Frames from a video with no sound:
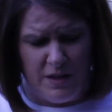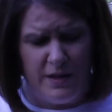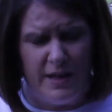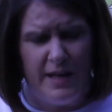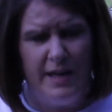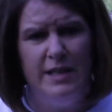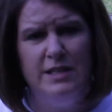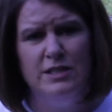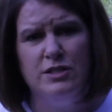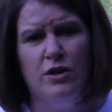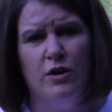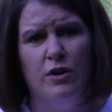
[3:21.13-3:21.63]

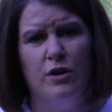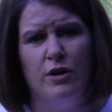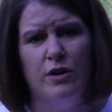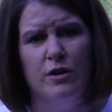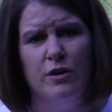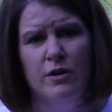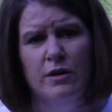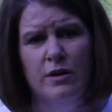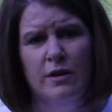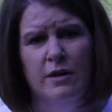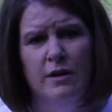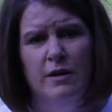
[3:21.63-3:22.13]
These
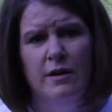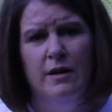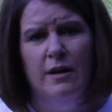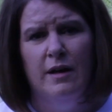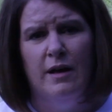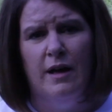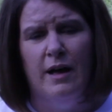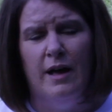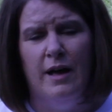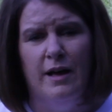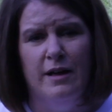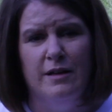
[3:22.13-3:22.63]
are
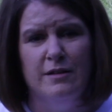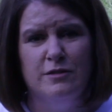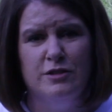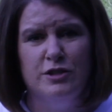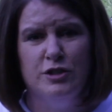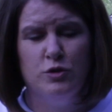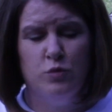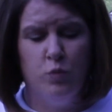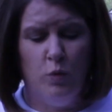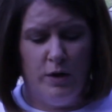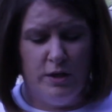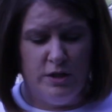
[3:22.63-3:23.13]

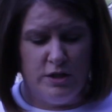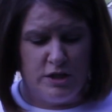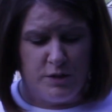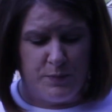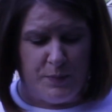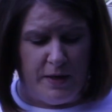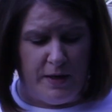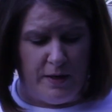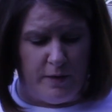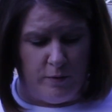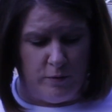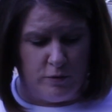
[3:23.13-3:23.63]
just wooden
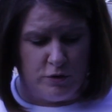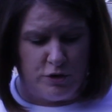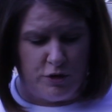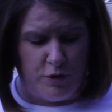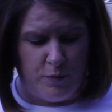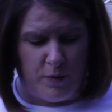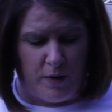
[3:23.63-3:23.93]
spoons.